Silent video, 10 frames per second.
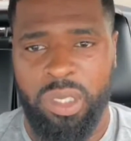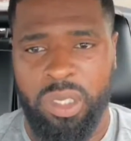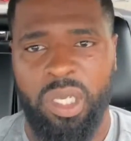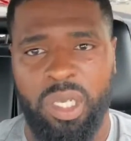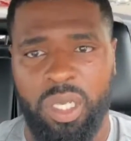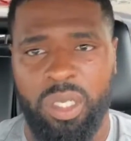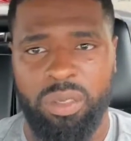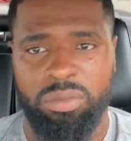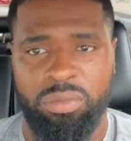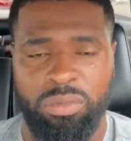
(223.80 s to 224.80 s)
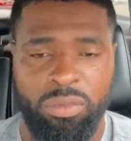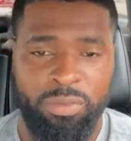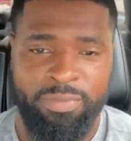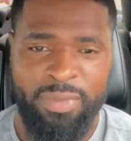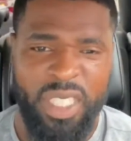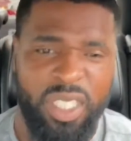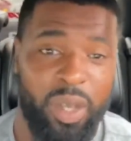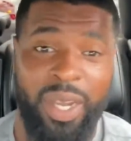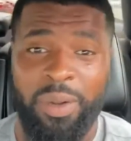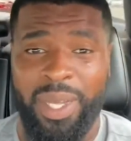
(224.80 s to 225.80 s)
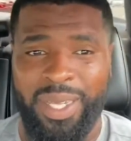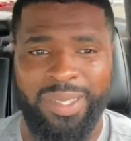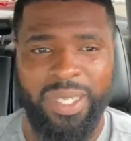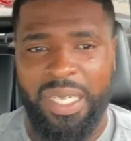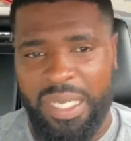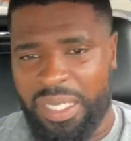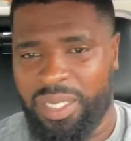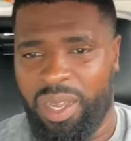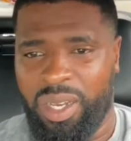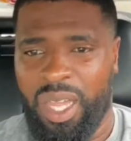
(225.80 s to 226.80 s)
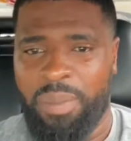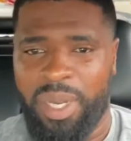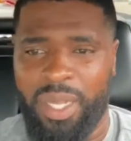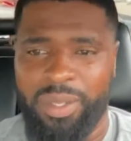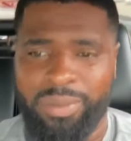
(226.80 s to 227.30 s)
Yeah. So anyways, it started to laminate.